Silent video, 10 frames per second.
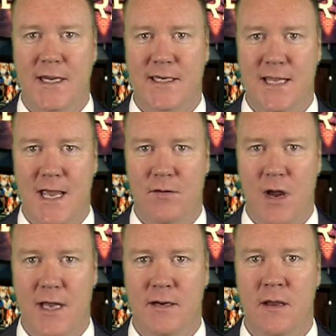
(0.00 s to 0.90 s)
and 10
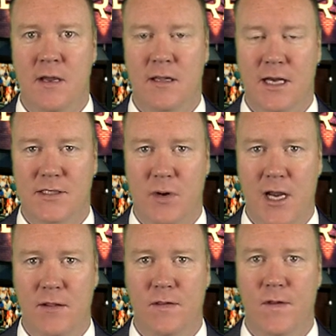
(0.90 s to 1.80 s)
run. That's
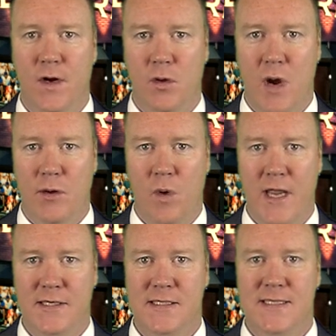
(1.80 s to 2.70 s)
right, 31
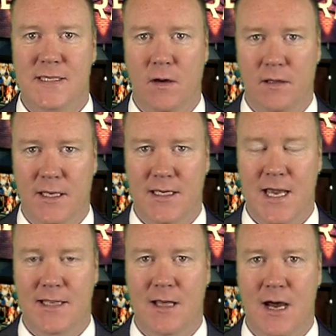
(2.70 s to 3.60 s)
wins, only
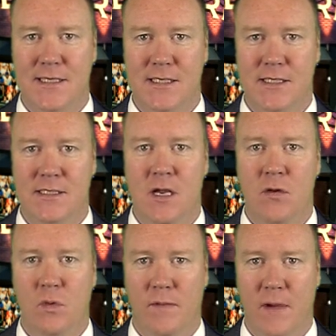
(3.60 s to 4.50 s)
10 losses
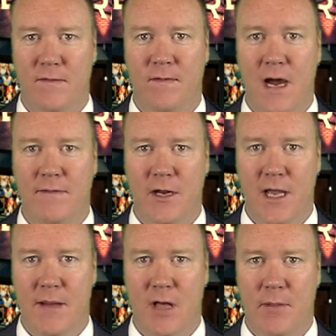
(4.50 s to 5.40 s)
with my five
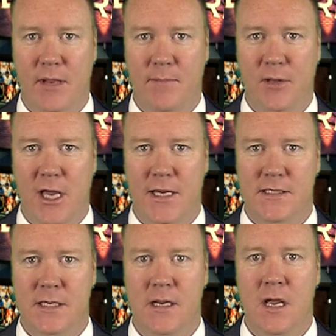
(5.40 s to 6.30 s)
unit MLB plays,